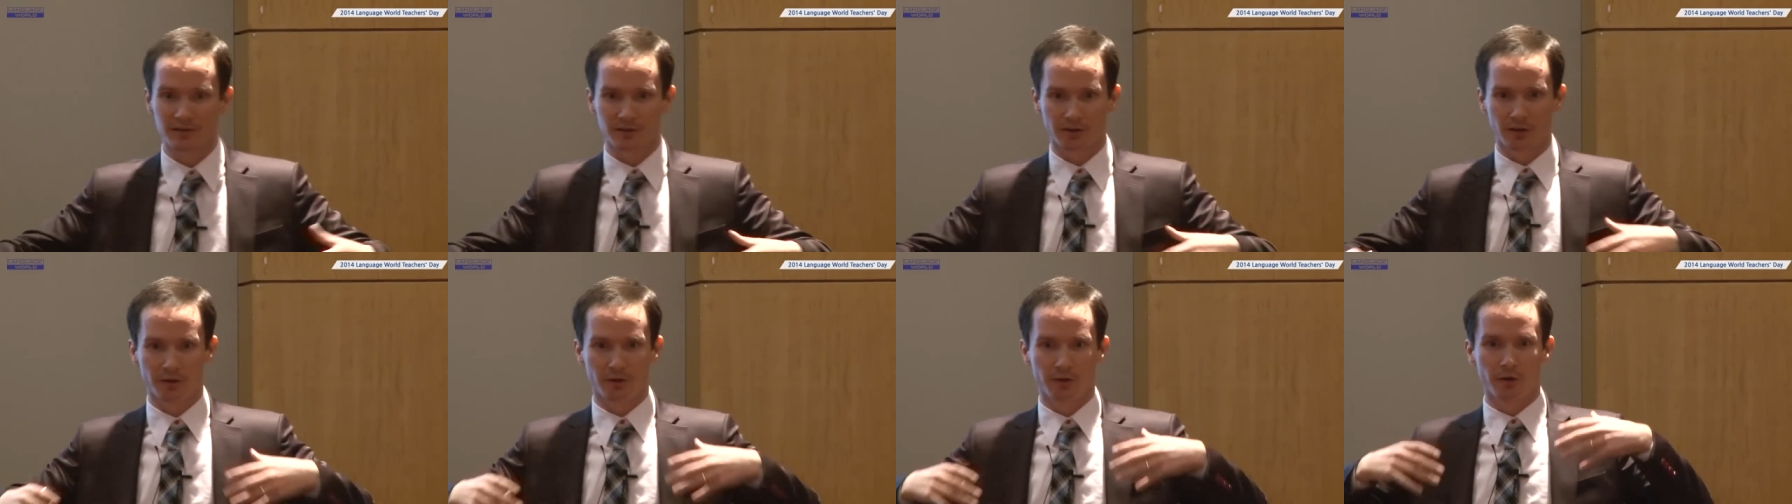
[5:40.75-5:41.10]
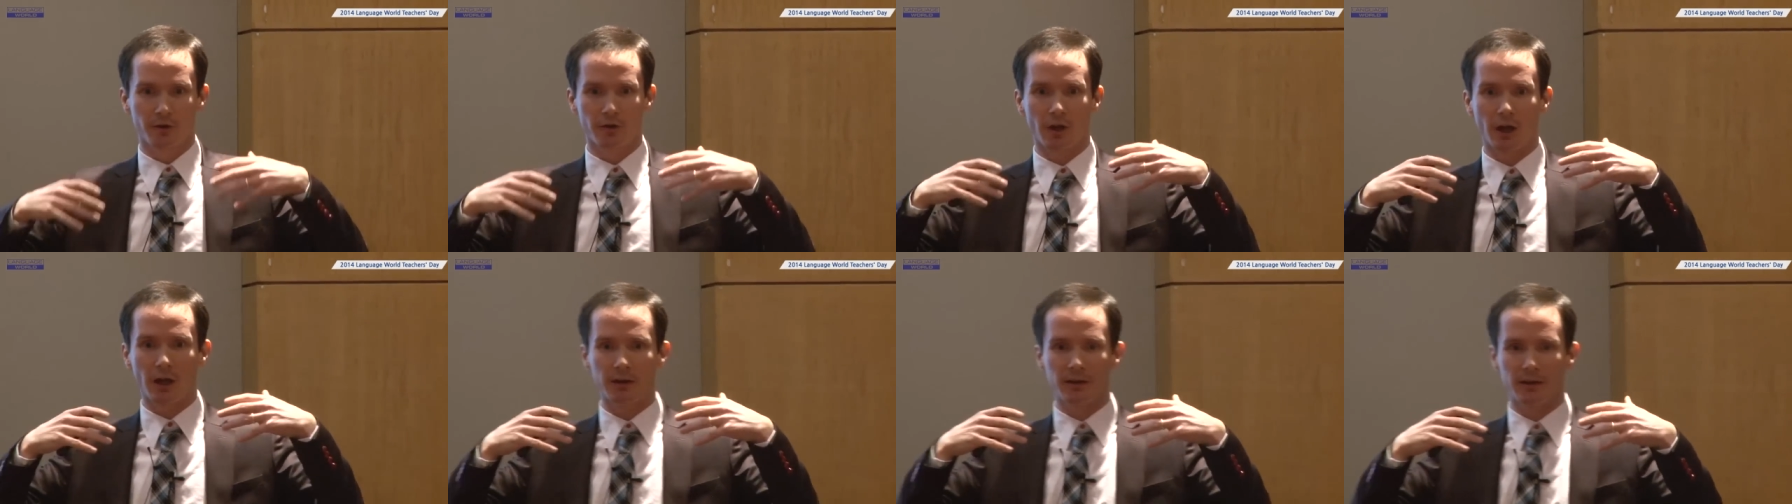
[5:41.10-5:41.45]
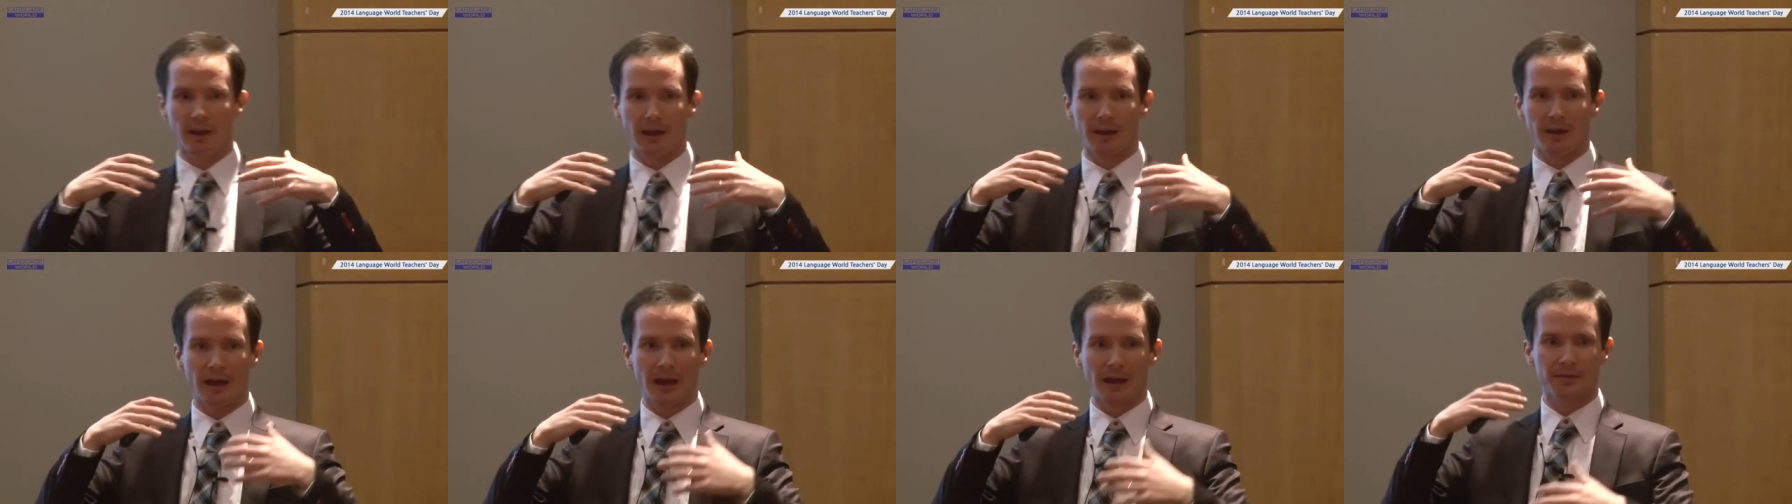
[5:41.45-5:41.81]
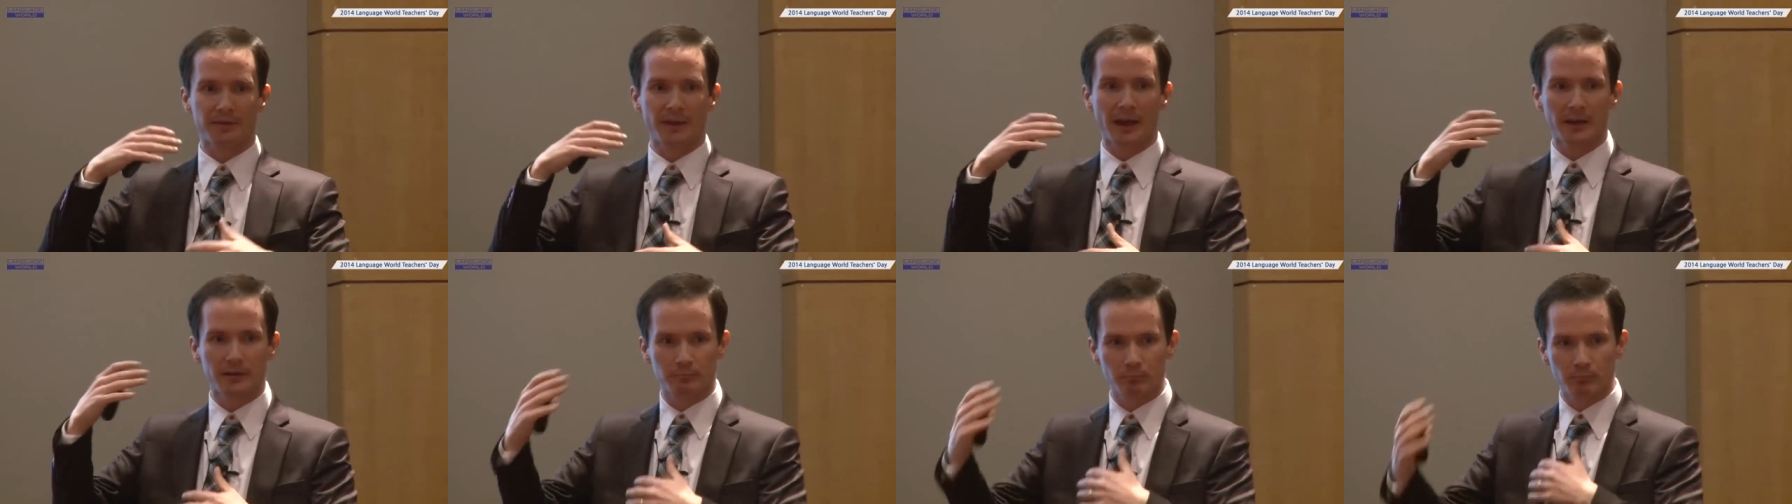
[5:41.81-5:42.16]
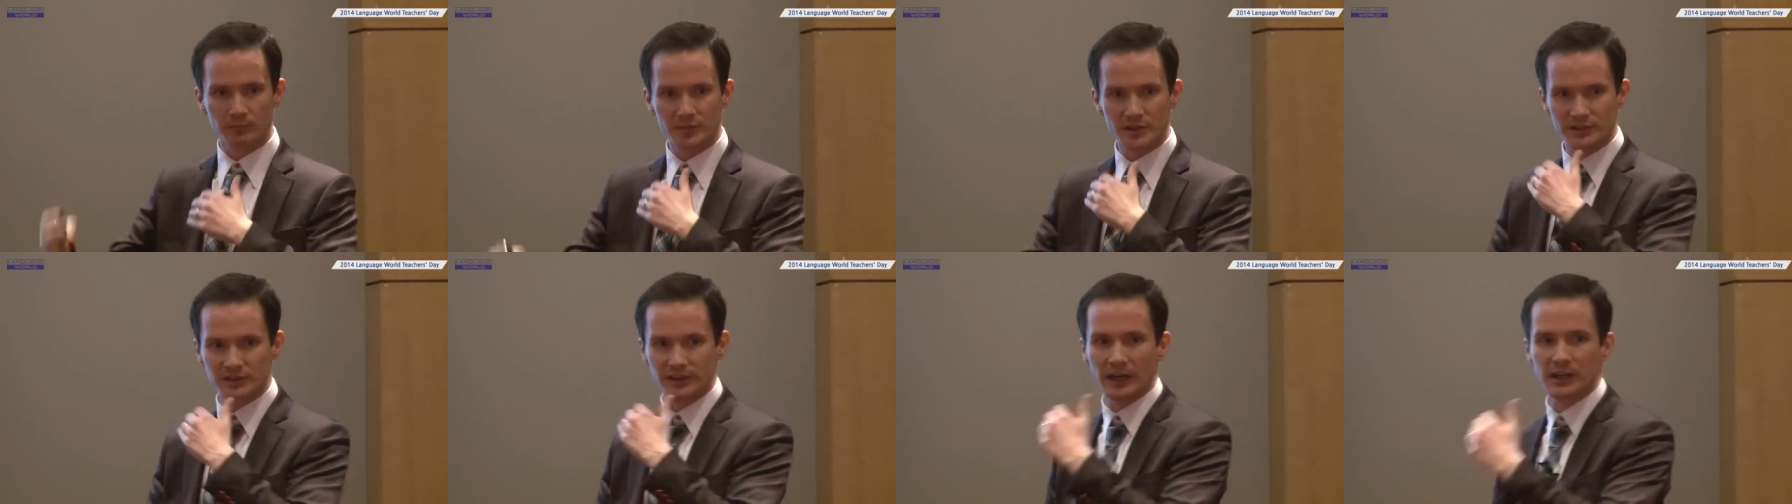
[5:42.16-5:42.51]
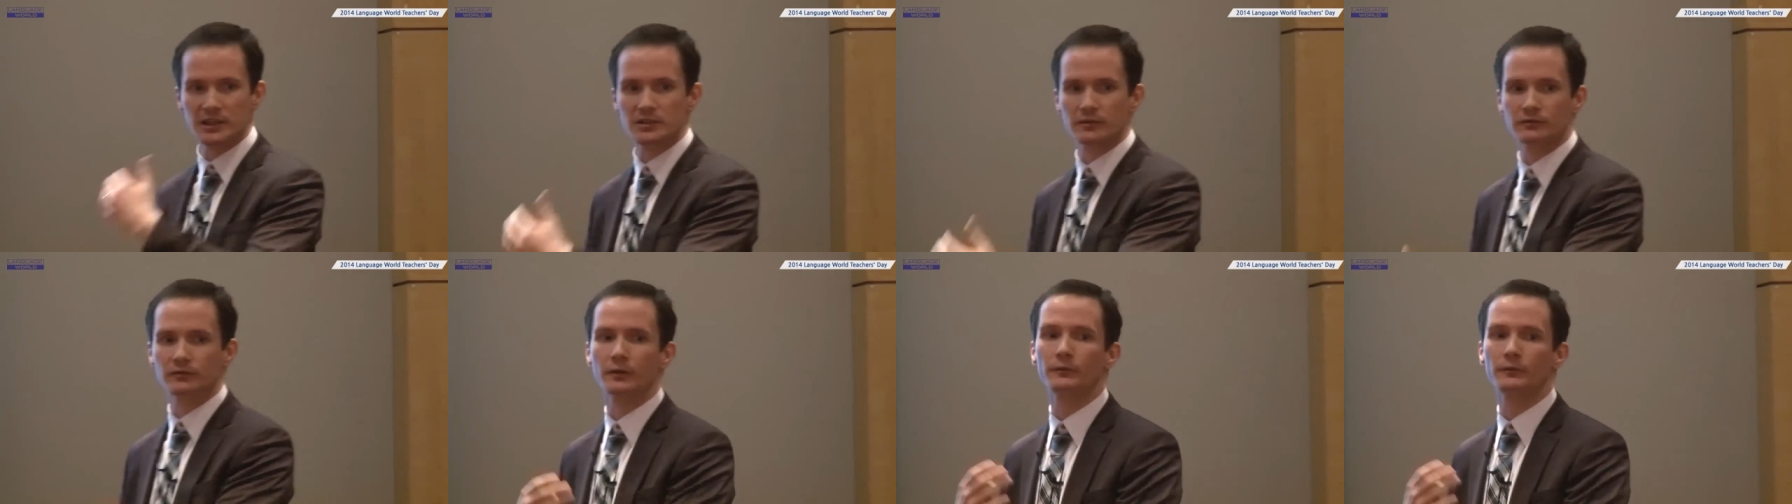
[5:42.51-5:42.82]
They're not at that stage of